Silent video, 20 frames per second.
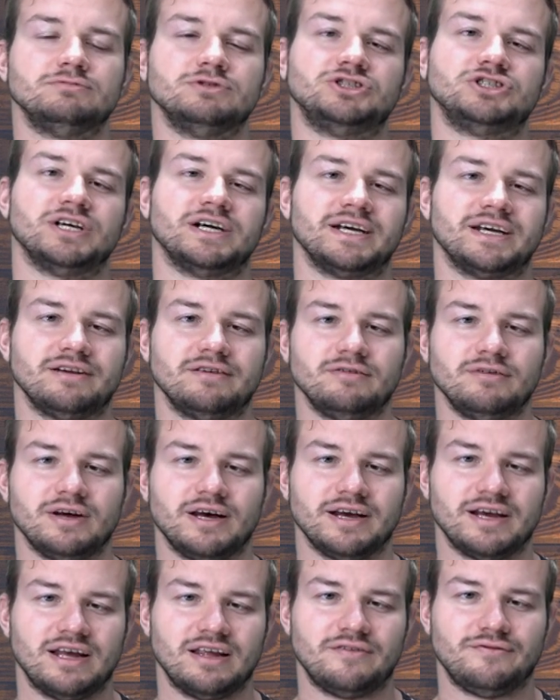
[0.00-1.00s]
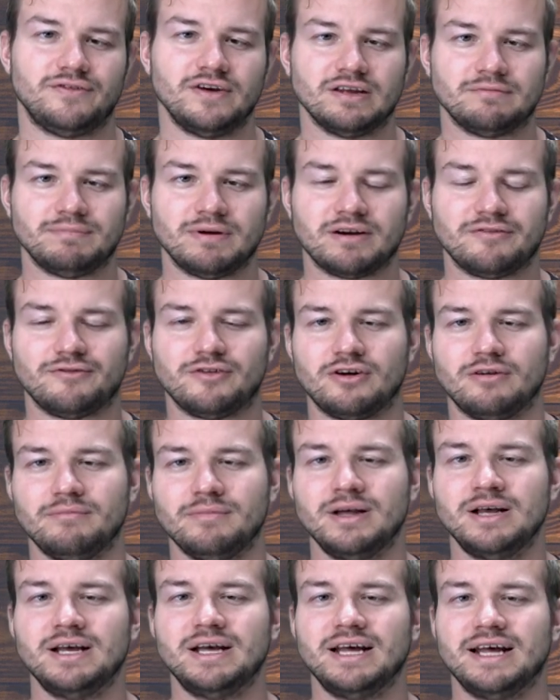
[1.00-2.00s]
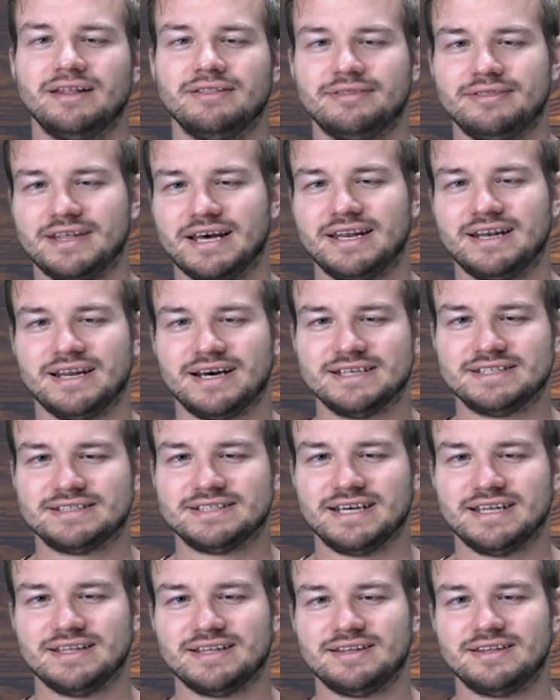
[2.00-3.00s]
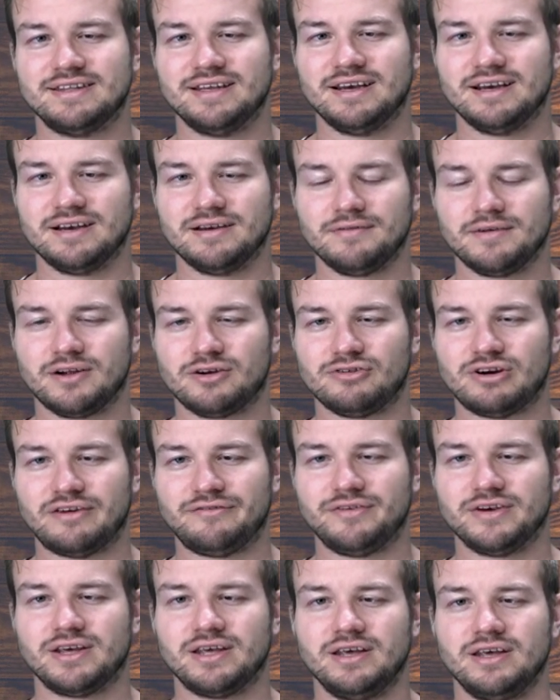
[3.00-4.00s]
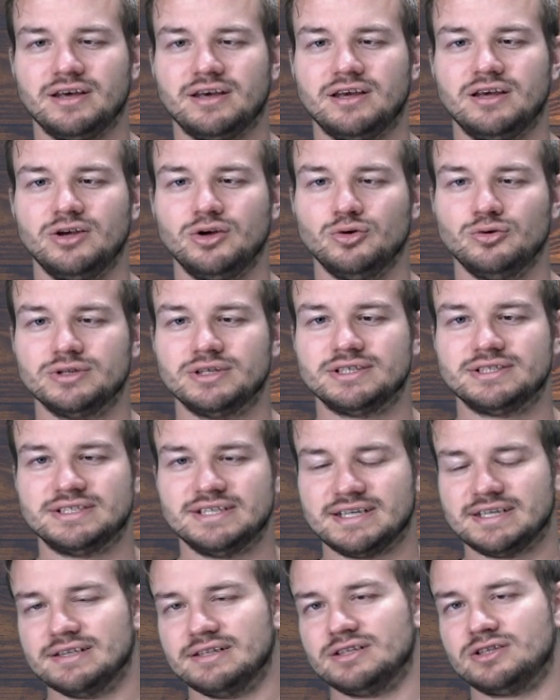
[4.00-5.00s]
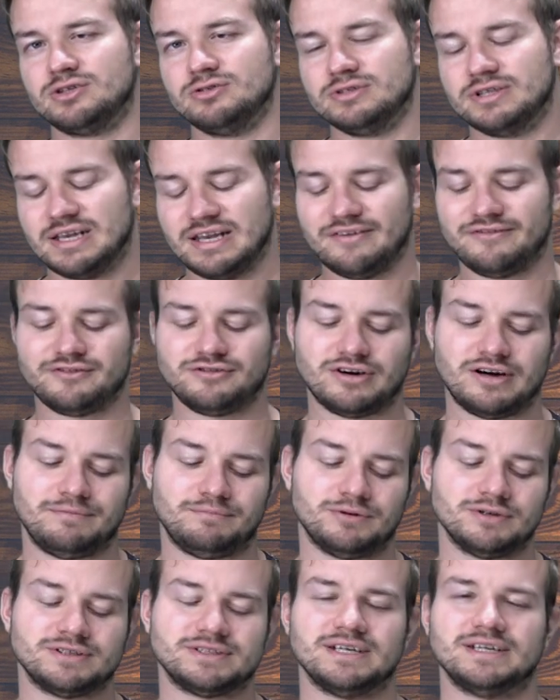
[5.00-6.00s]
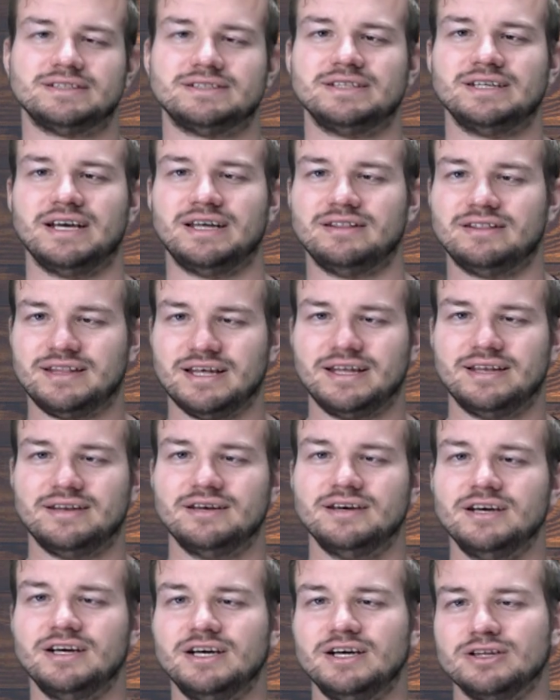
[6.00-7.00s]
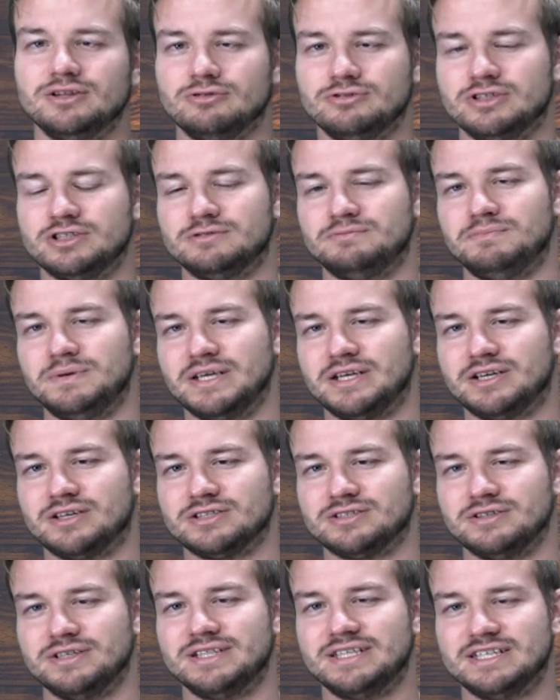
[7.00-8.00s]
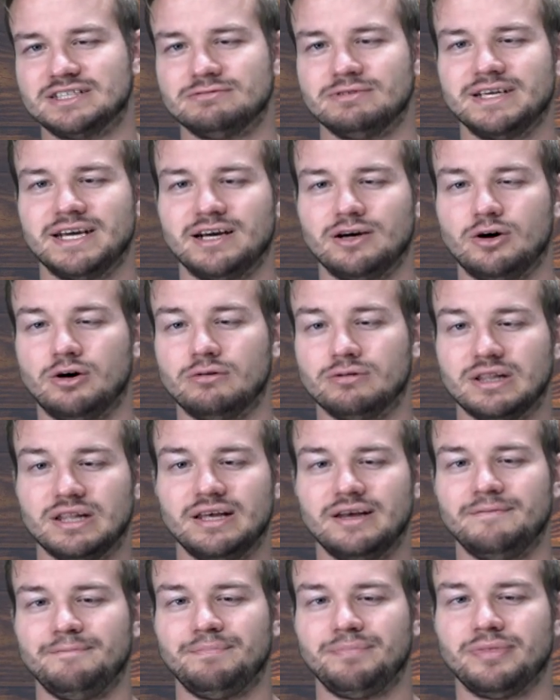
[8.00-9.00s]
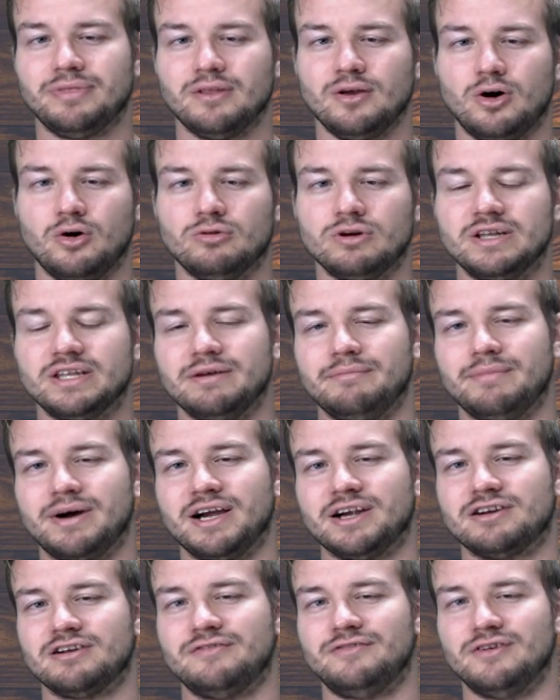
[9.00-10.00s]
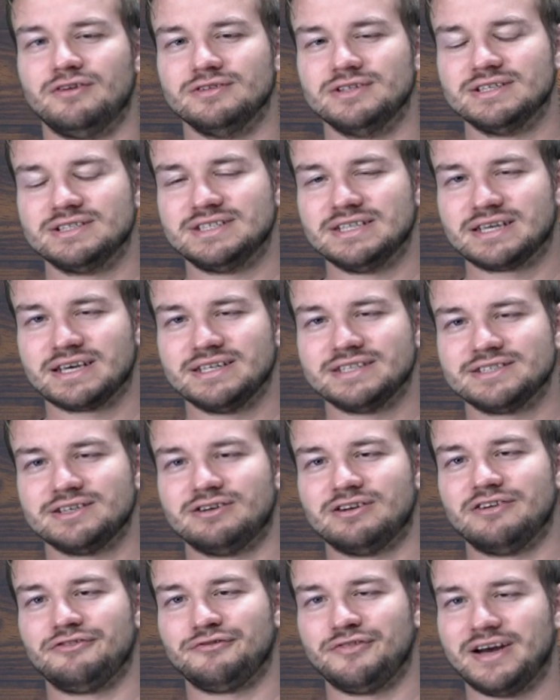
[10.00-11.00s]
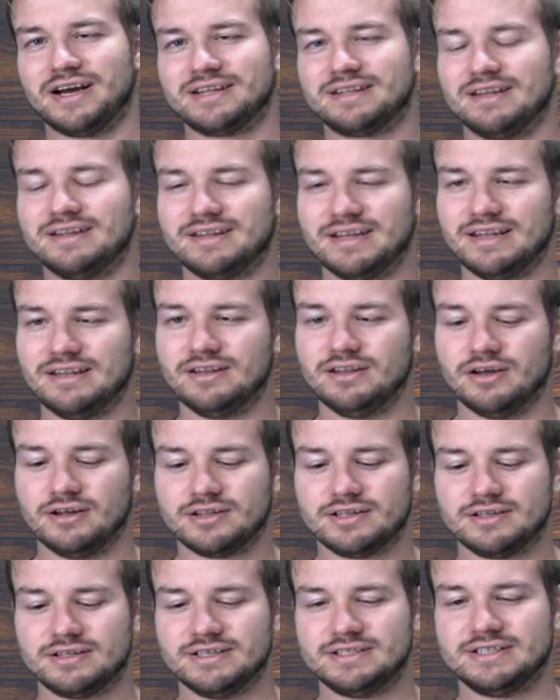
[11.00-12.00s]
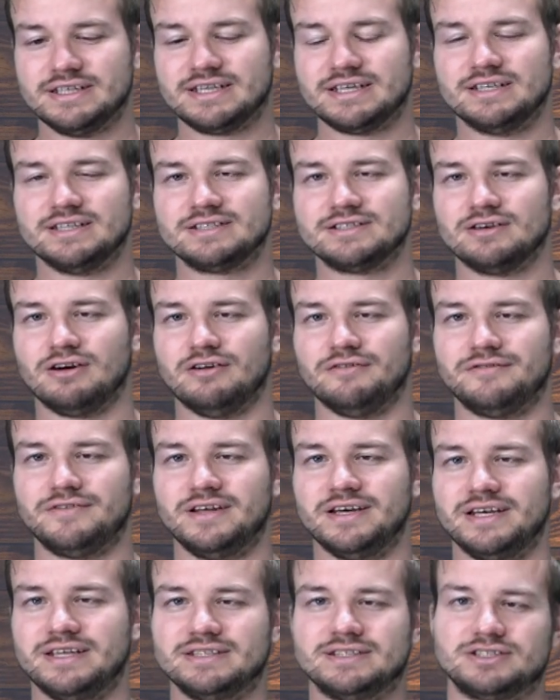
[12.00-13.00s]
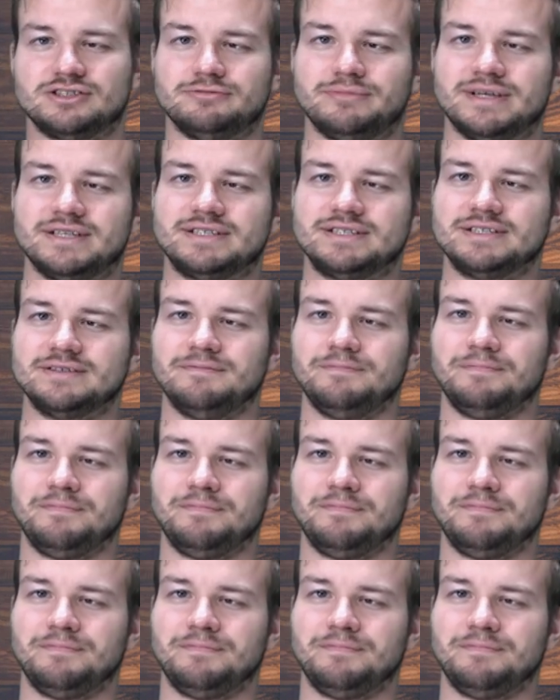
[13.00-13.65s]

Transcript: which I get feedback from, and then I send the graphic EQ signal to the left-right processing and then to the speaker. So in this way I only the microphone signals are affected and not the signals of the instruments.